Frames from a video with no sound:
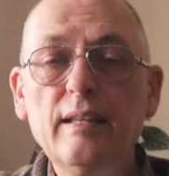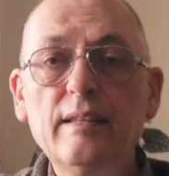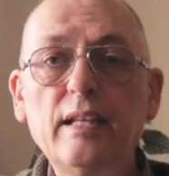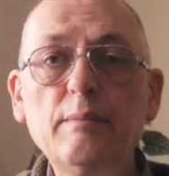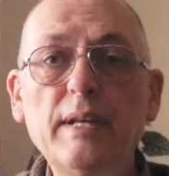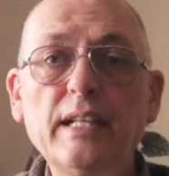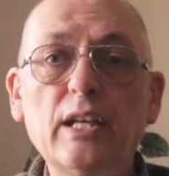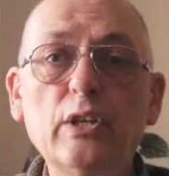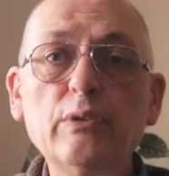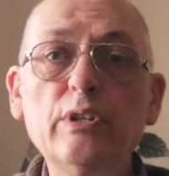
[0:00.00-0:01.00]
Then you might
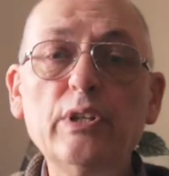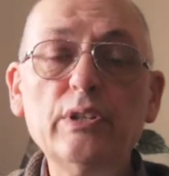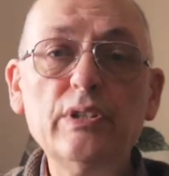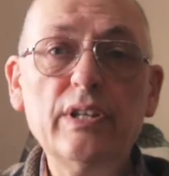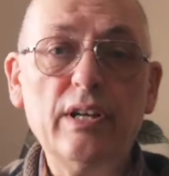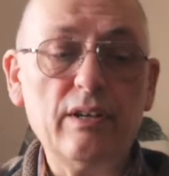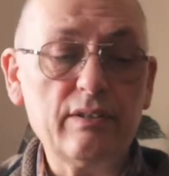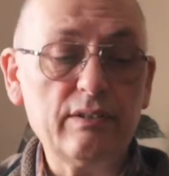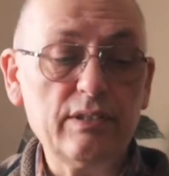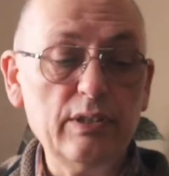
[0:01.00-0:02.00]
include the
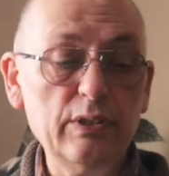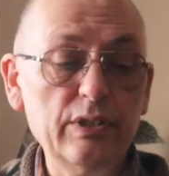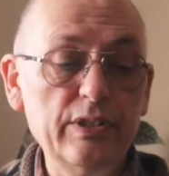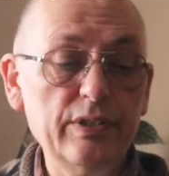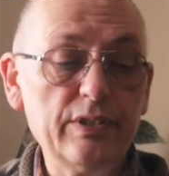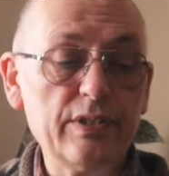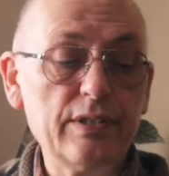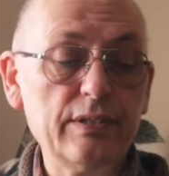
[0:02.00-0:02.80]
lower notes.